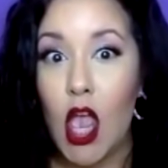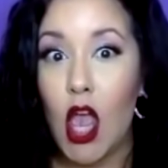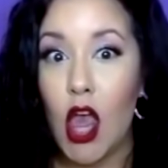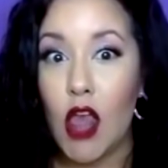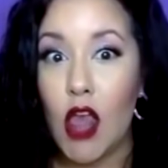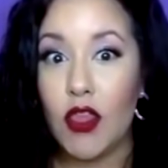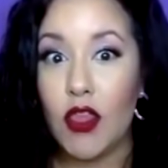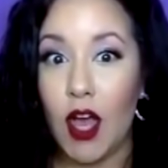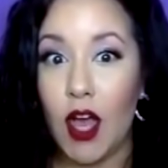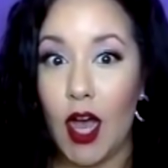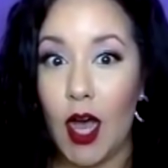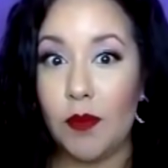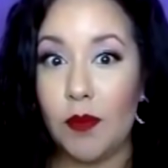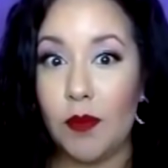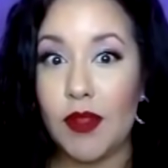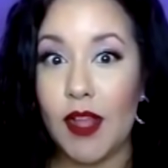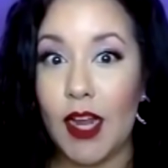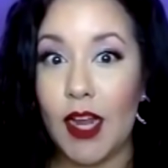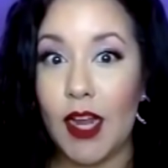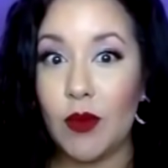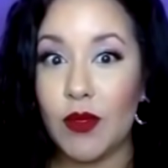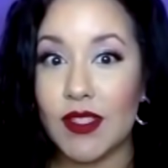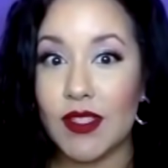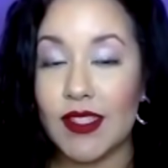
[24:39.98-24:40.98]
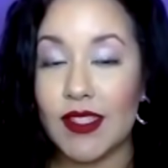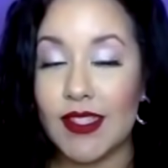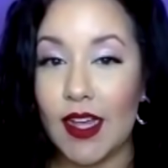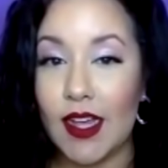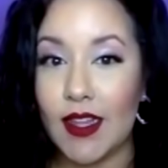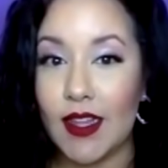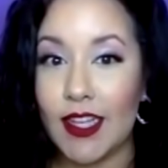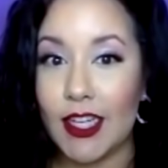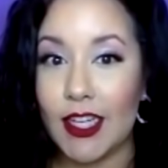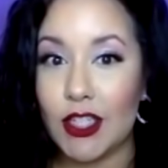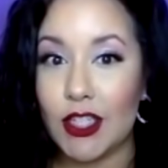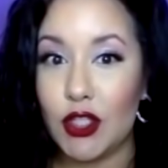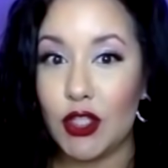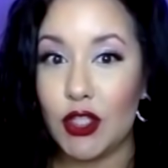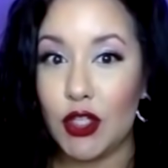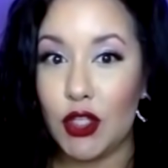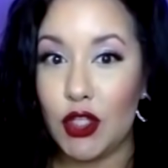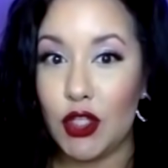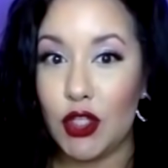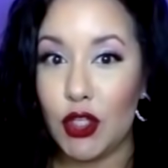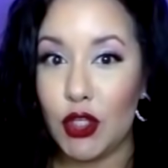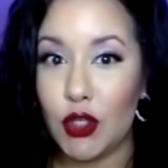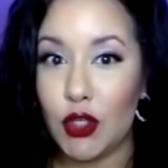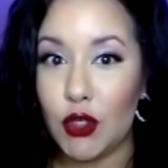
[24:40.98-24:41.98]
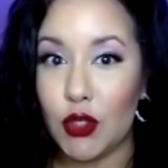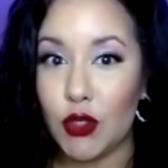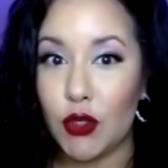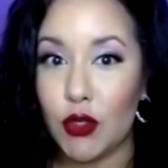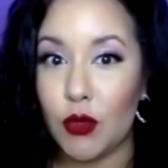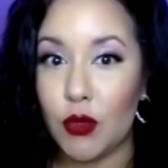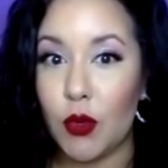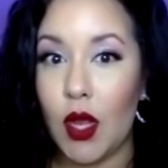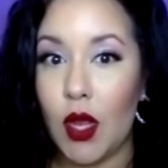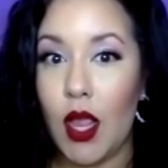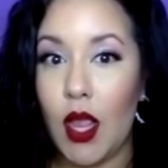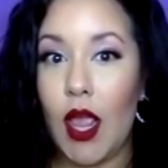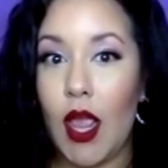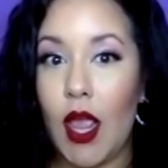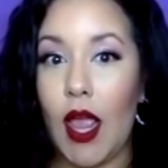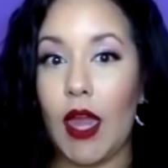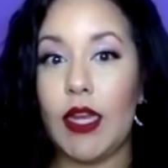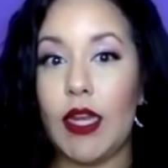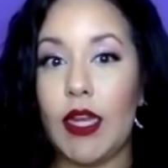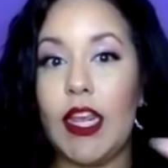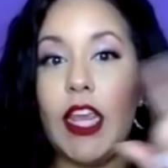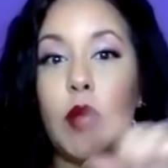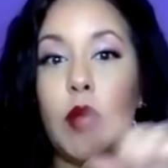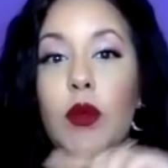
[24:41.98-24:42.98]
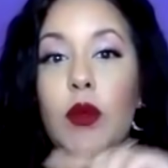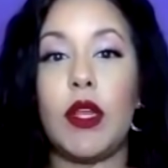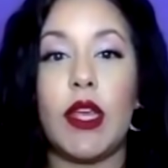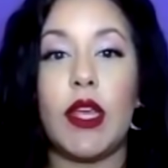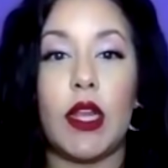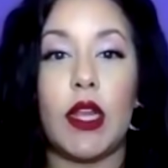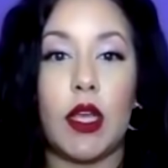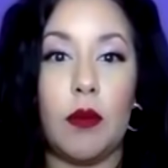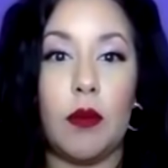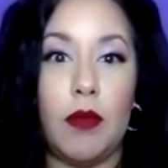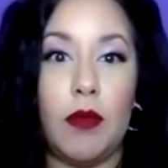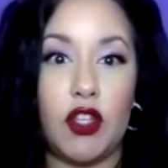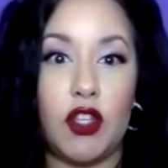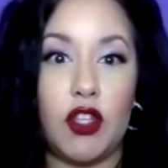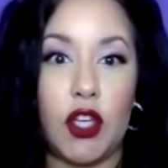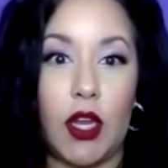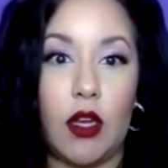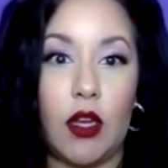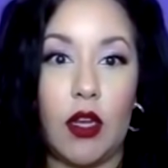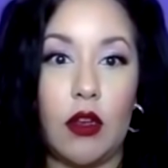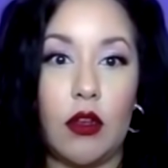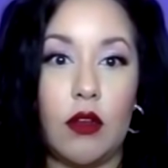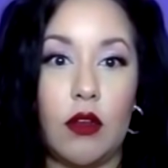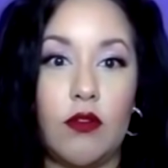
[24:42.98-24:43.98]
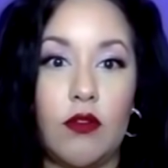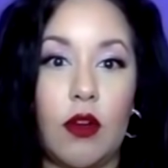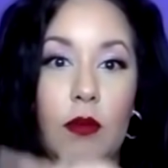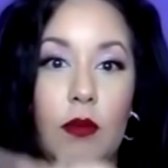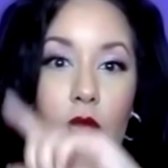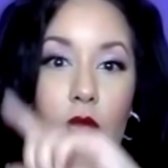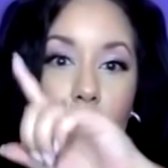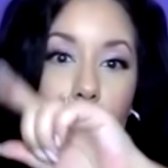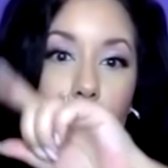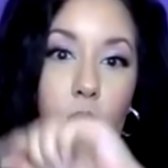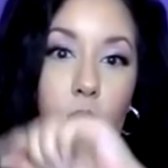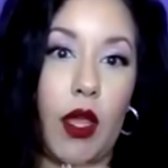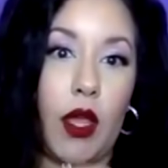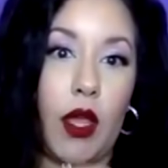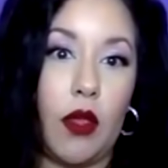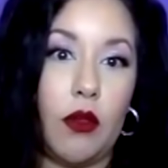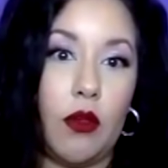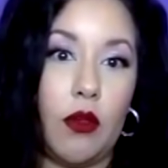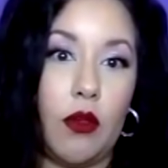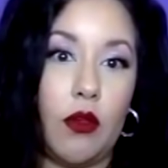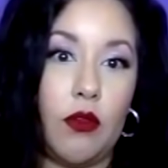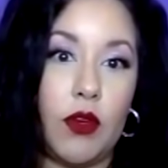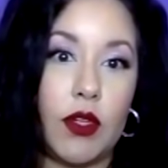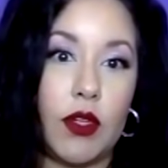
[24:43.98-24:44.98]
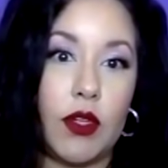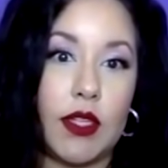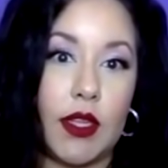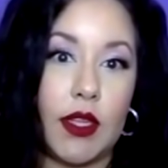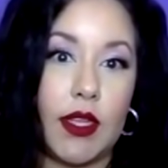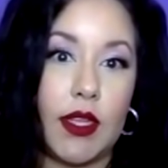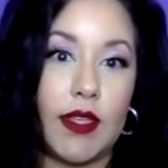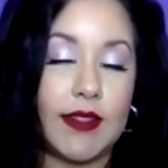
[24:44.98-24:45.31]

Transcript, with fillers: The upline was selling it to you, and he would get a commission from Amway for selling it.